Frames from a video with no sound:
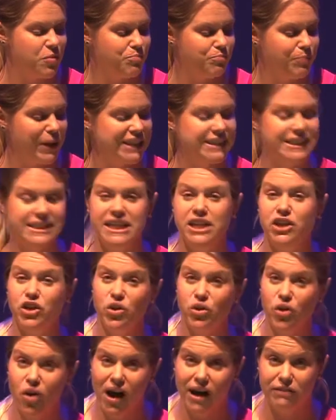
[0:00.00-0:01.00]
Best thing in
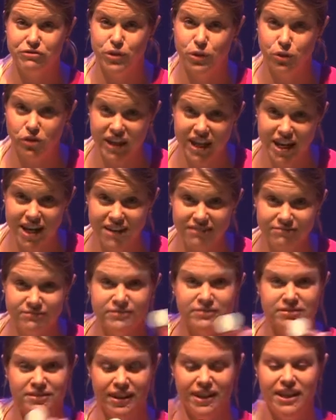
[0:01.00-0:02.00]
your craft toolkit
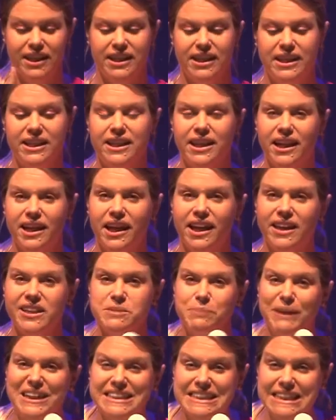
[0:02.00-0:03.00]
is
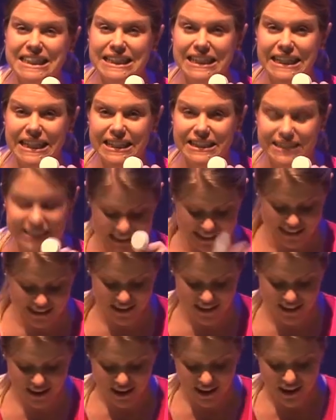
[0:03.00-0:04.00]
plastic lids.
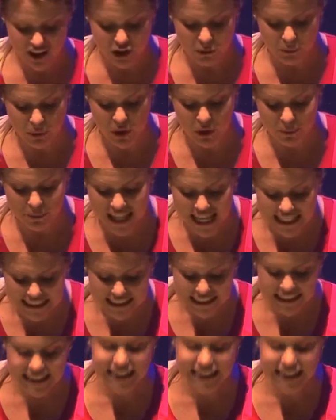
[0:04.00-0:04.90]
You can put your plastic